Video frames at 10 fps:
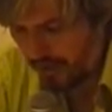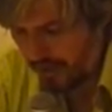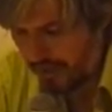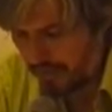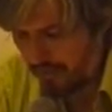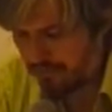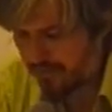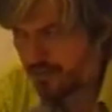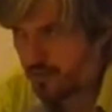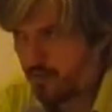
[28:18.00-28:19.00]
he
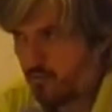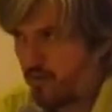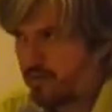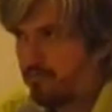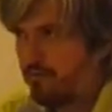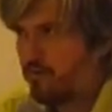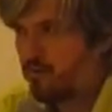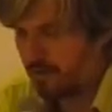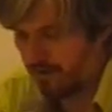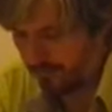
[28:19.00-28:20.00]
presumed was
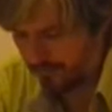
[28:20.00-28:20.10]
broken.